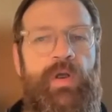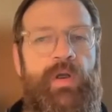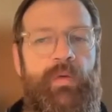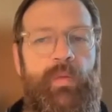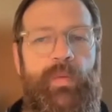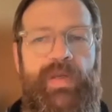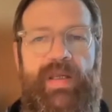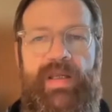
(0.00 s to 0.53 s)

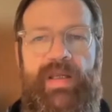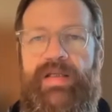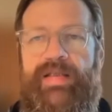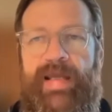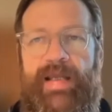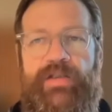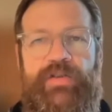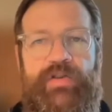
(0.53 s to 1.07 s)
we can
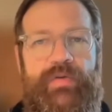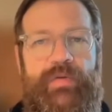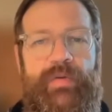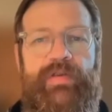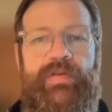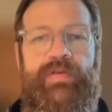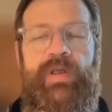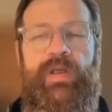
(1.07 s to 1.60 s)
attach to
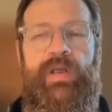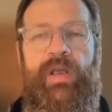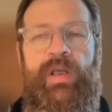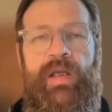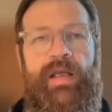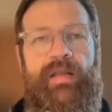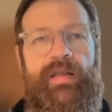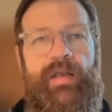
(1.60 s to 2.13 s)
it.
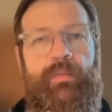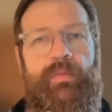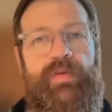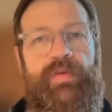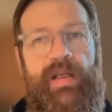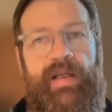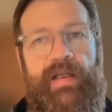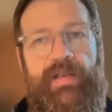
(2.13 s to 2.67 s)
And then with the
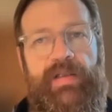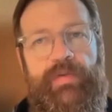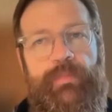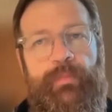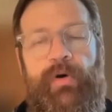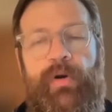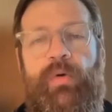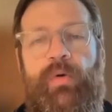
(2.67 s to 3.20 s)
Lens
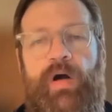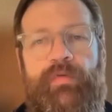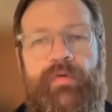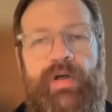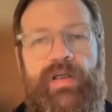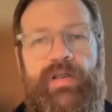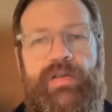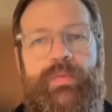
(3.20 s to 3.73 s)
Pro
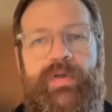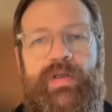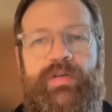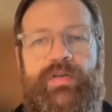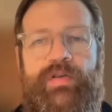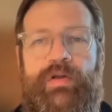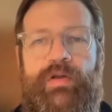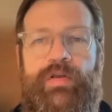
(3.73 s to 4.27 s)
offerings, we can
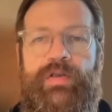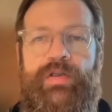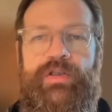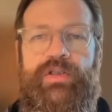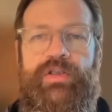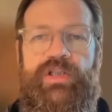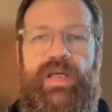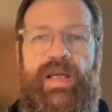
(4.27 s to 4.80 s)
start to
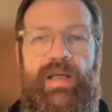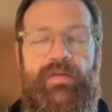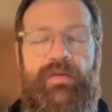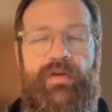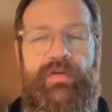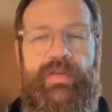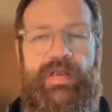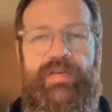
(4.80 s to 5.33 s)
share
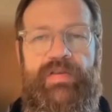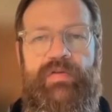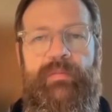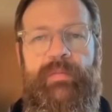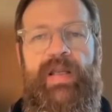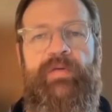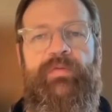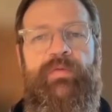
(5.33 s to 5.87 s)
those lists of
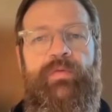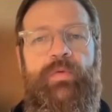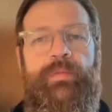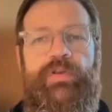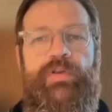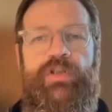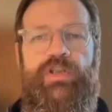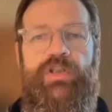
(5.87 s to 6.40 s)
platforms,
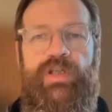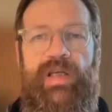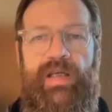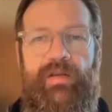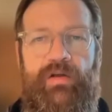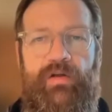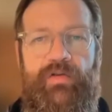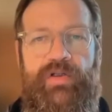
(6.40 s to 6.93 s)
share
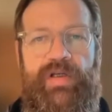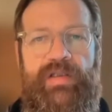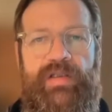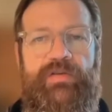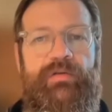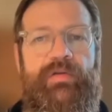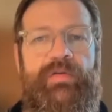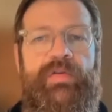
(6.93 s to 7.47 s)
the
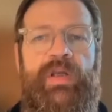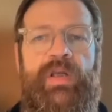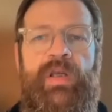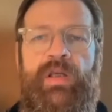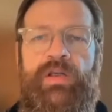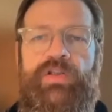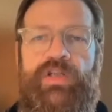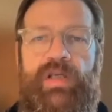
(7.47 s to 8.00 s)
credentials,
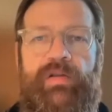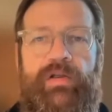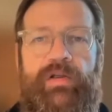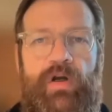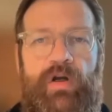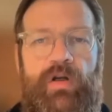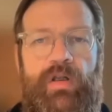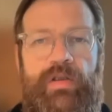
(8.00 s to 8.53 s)
share the
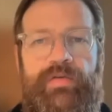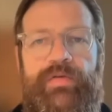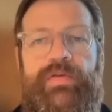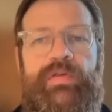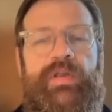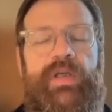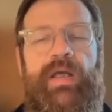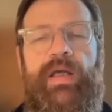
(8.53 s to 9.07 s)

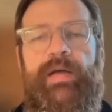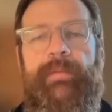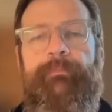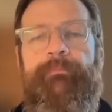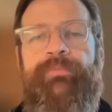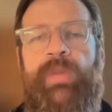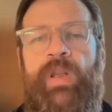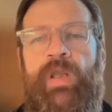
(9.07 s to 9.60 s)
logons, um,
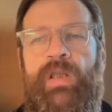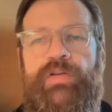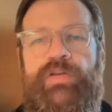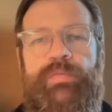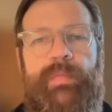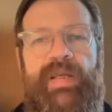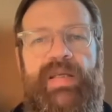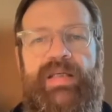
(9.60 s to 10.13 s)
and just
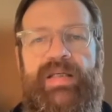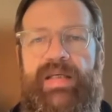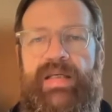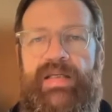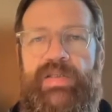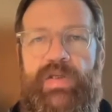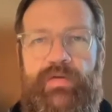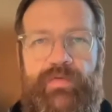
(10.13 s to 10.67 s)
make it
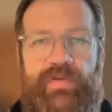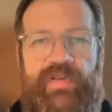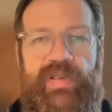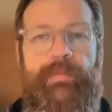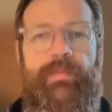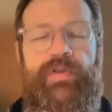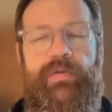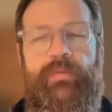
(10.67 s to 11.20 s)
easier for
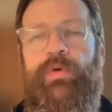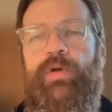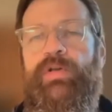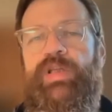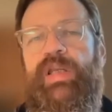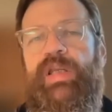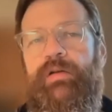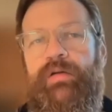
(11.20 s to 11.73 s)
teams to work
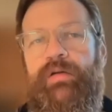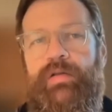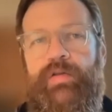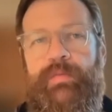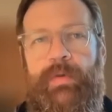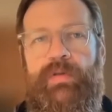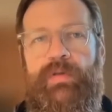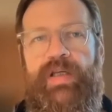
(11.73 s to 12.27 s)
together in this
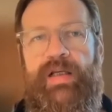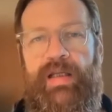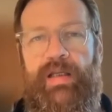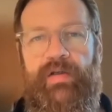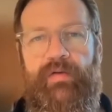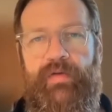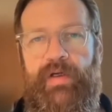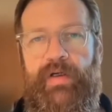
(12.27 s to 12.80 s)
multi-cloud
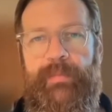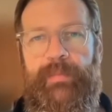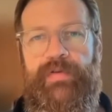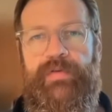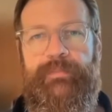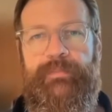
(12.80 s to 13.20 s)
environment.